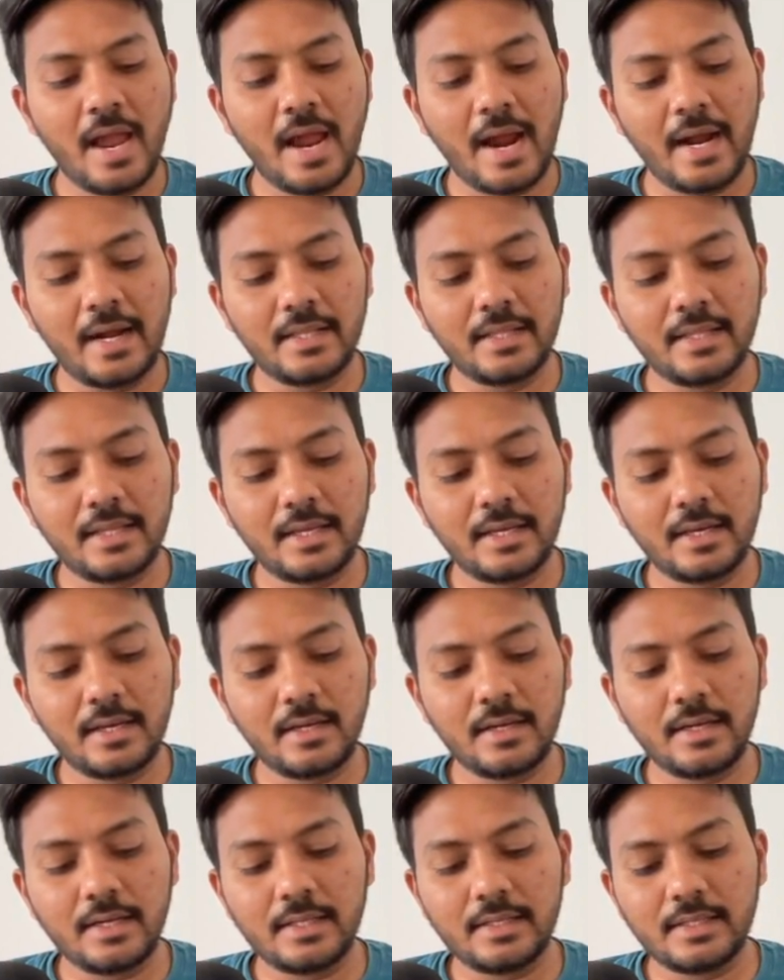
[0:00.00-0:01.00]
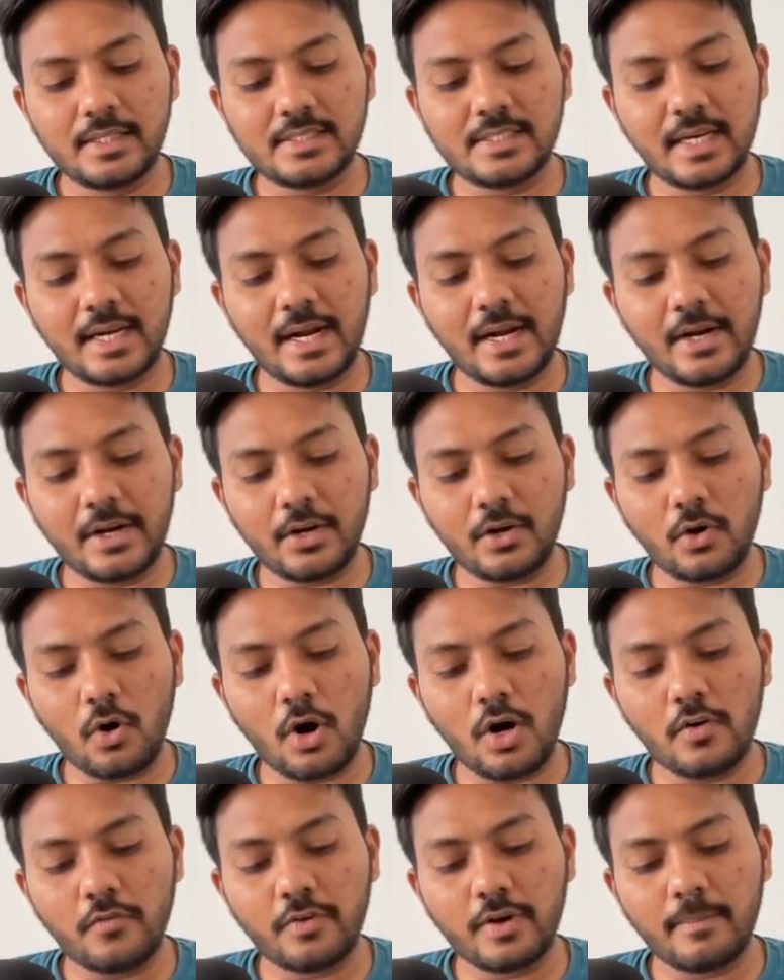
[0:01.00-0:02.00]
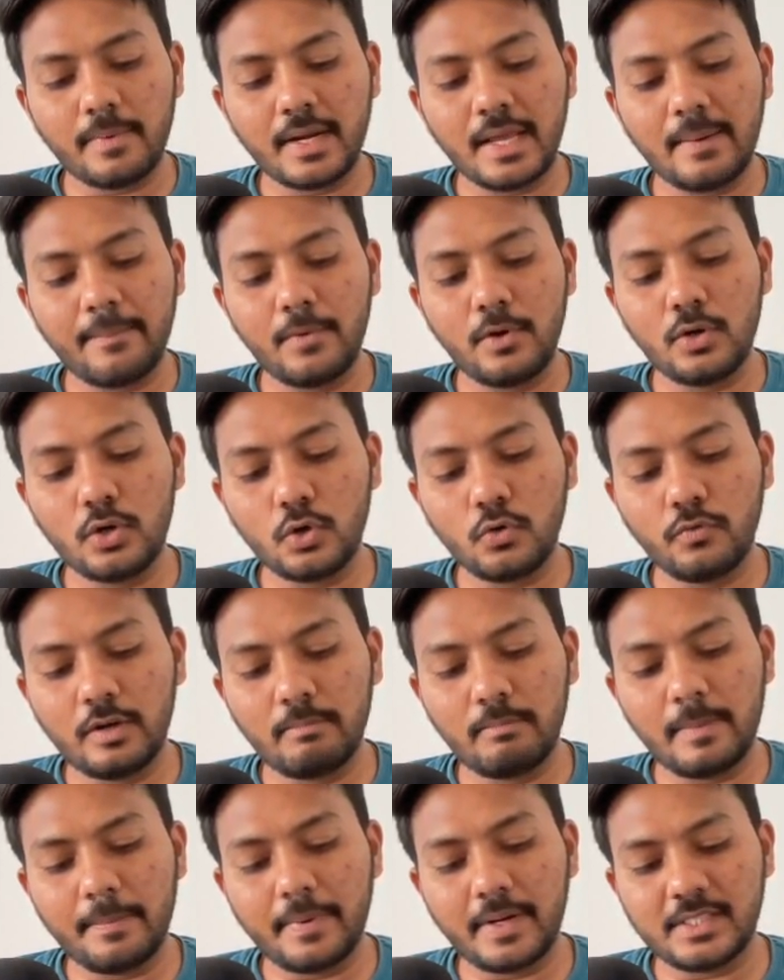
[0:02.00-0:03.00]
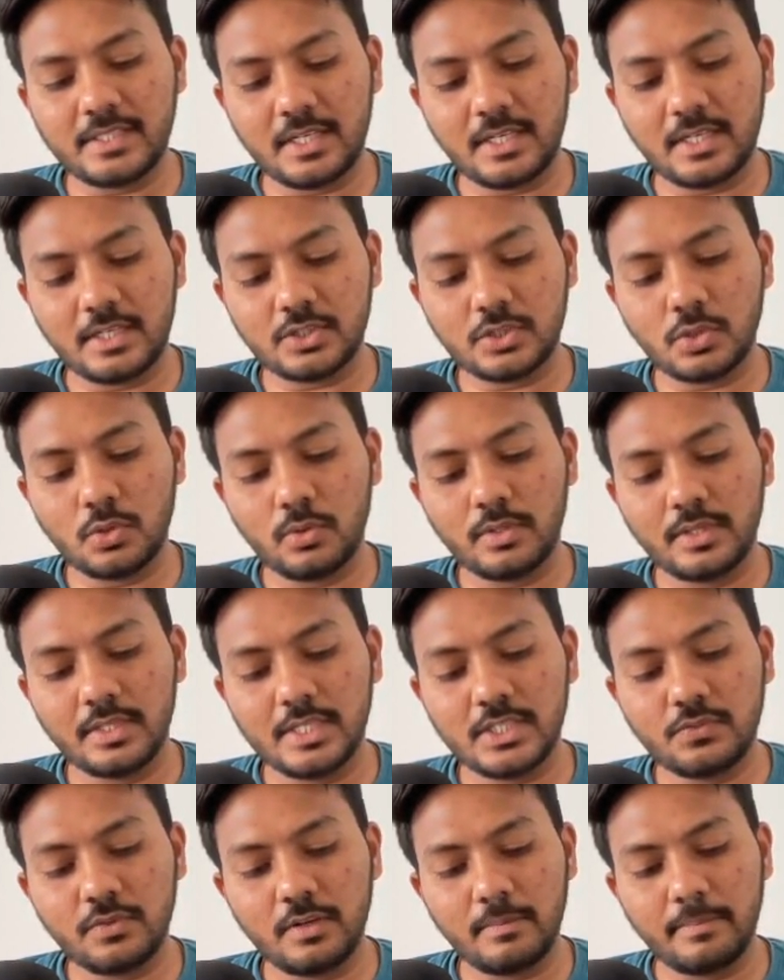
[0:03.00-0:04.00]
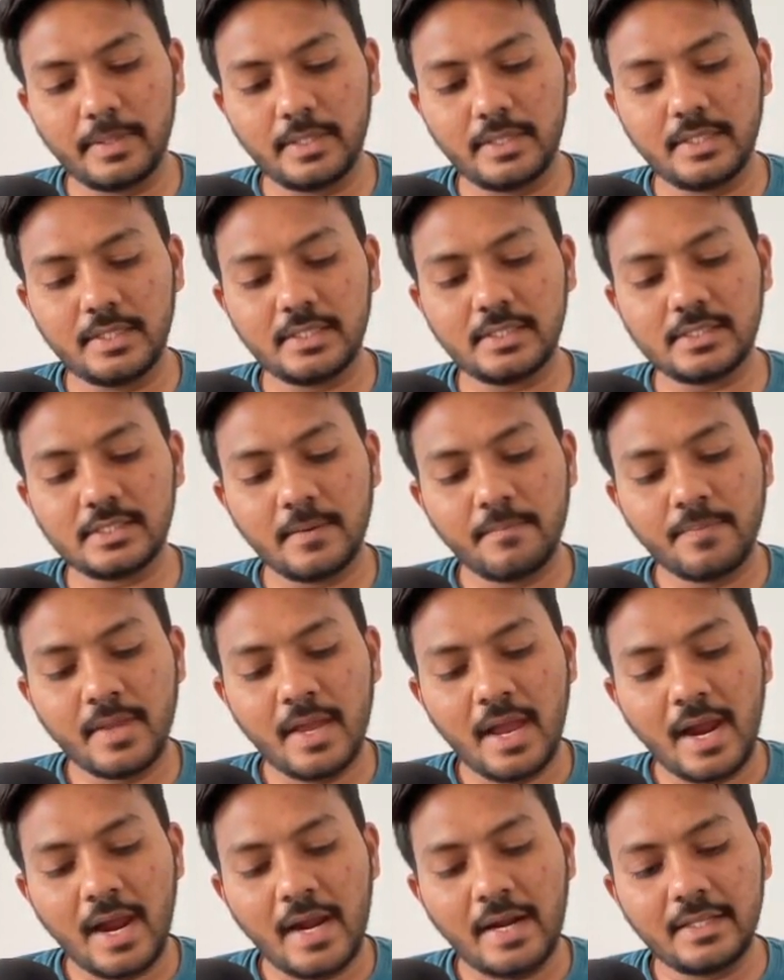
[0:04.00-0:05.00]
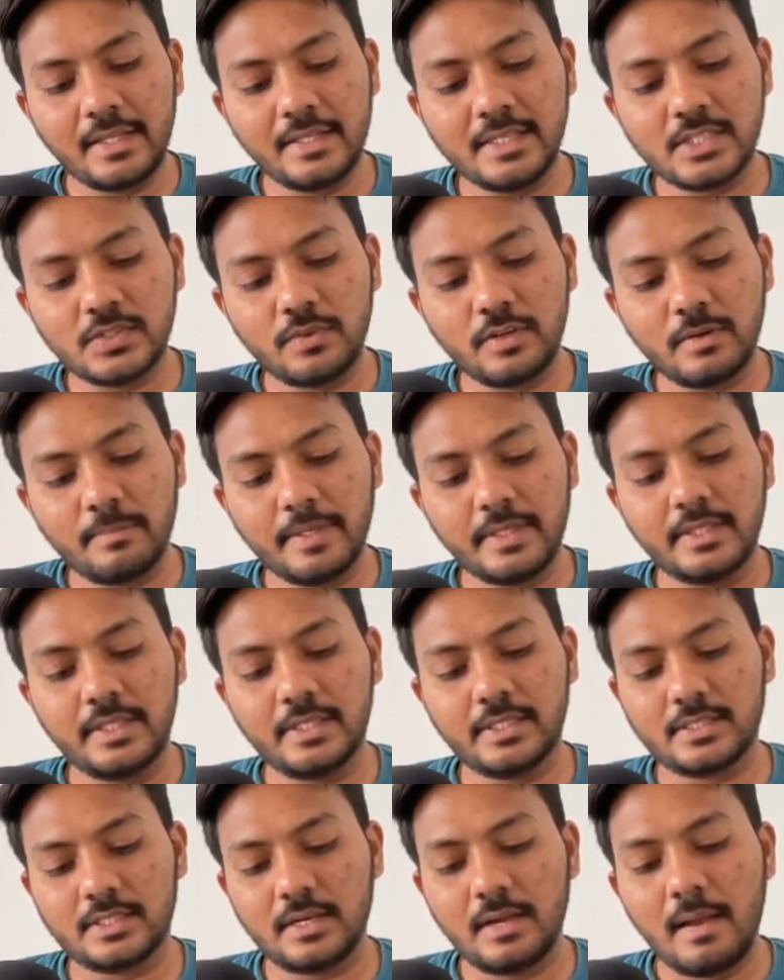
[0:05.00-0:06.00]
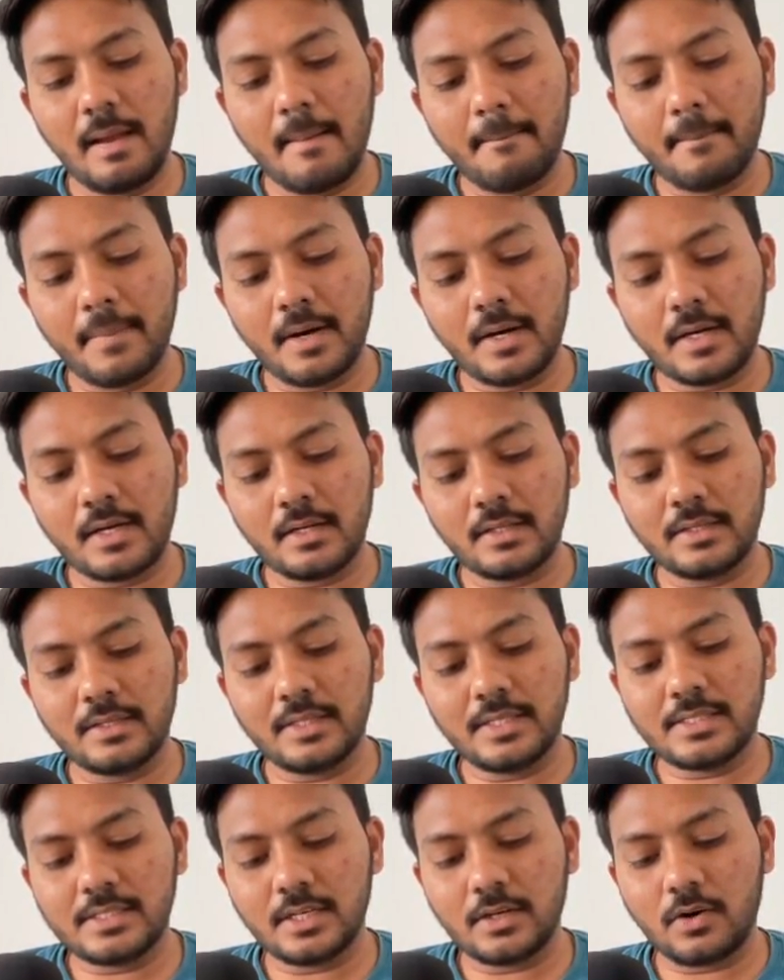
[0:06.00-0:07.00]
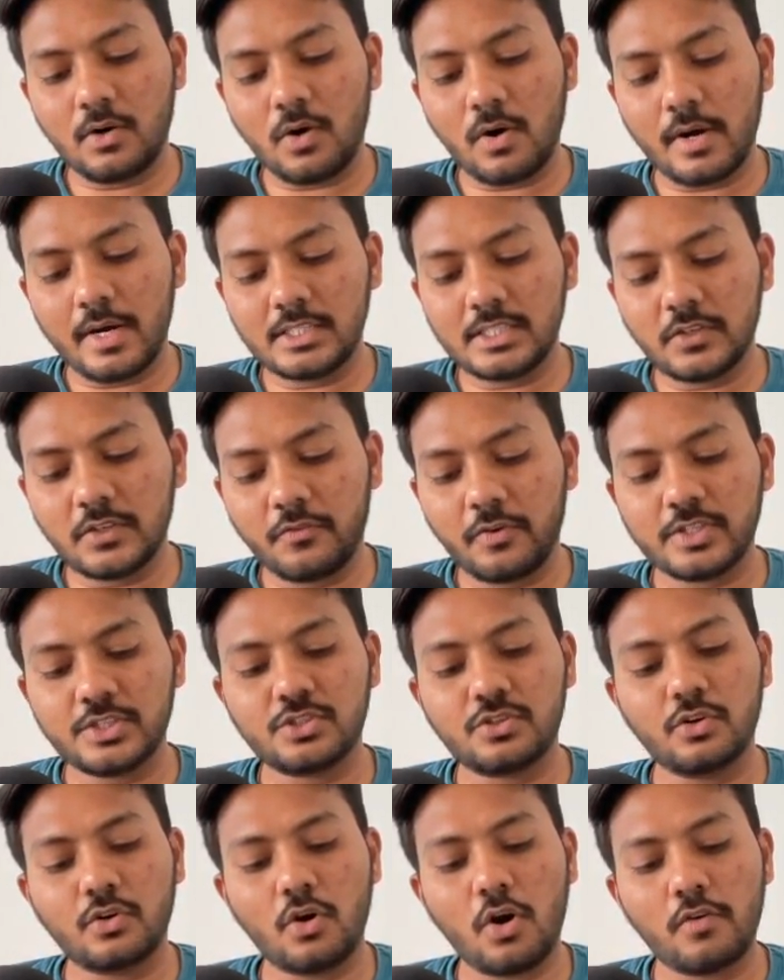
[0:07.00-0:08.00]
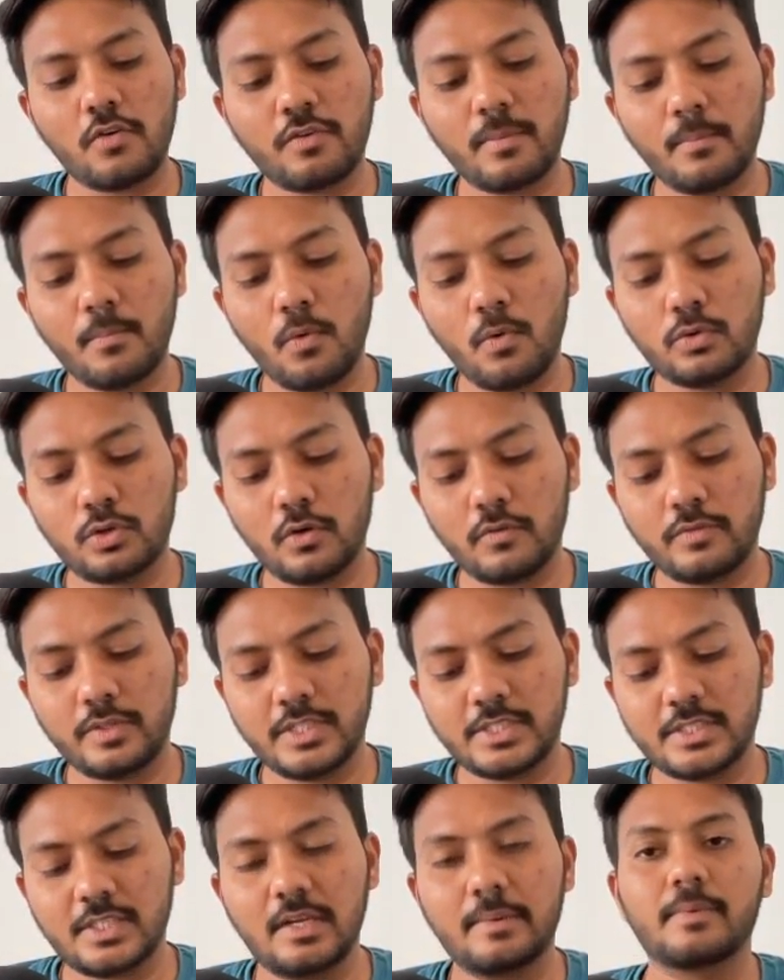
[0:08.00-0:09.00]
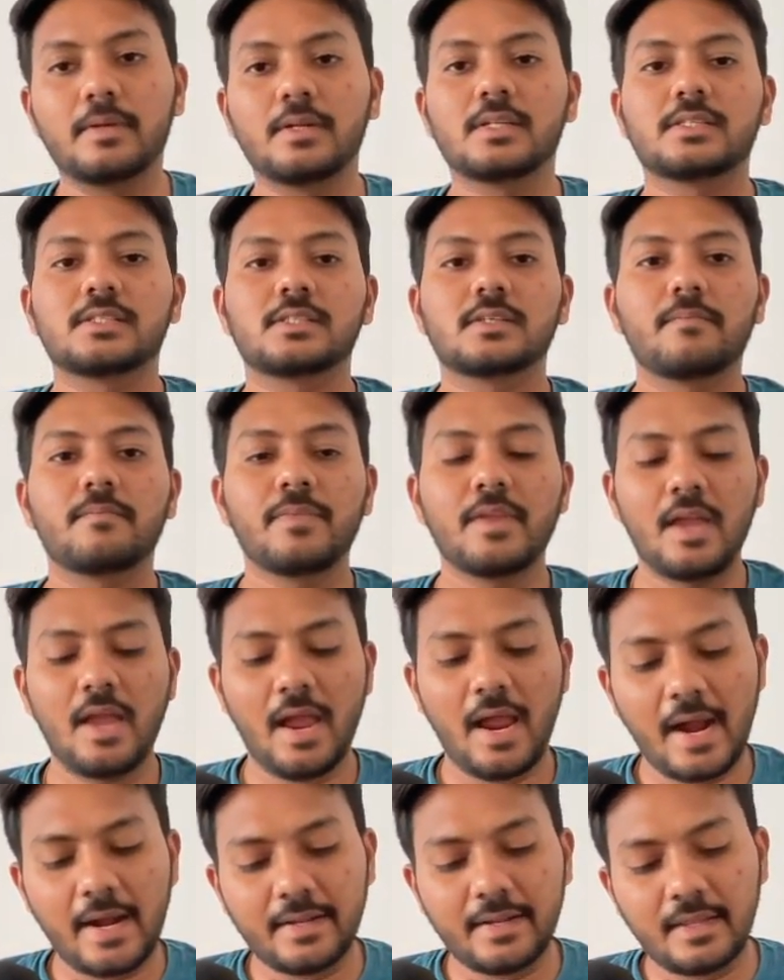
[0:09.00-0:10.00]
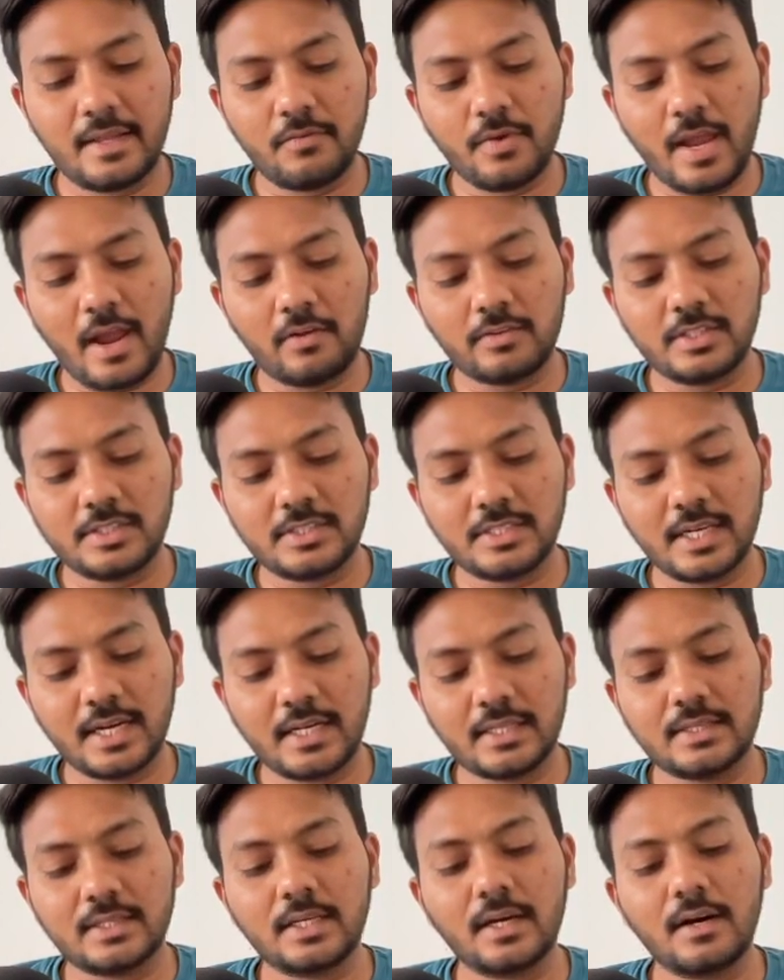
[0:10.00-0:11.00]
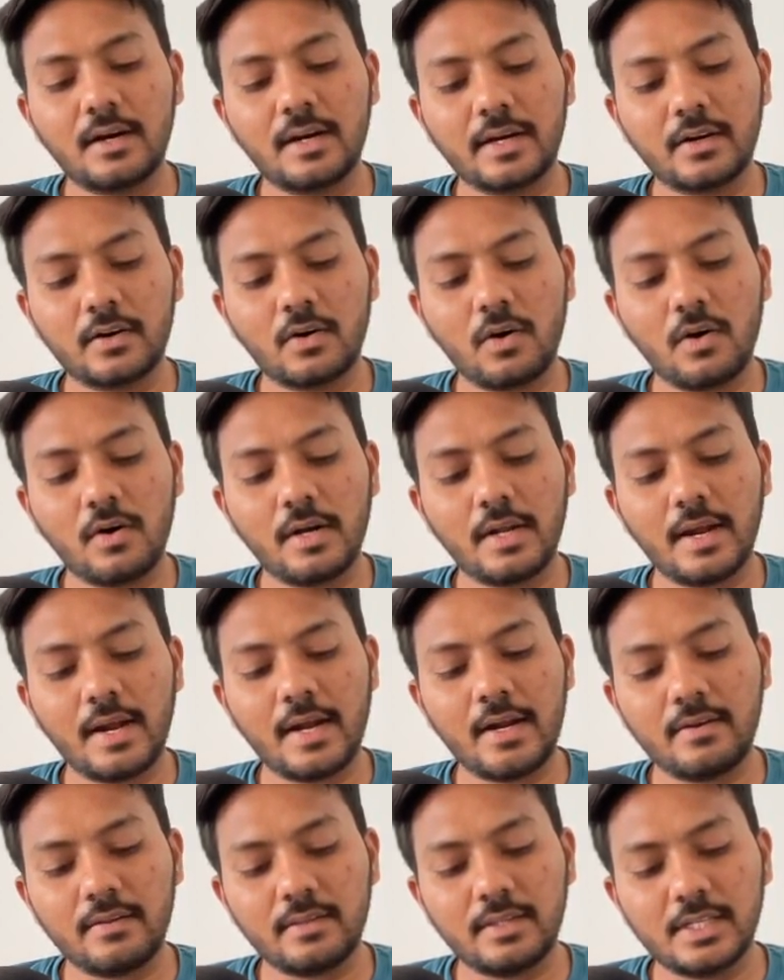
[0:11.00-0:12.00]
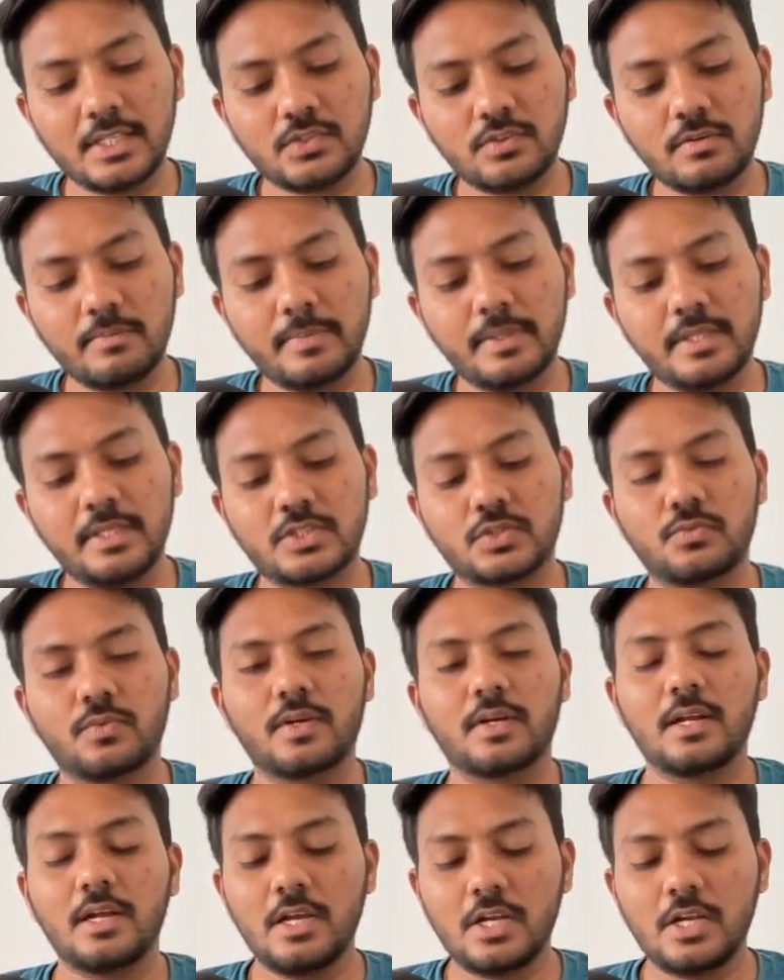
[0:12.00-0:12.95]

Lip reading: And then the second record from table 2 will be present. So this will be this and this will be this. But this record is the first record from both of these tables. And then we have the third record, and this will be this one.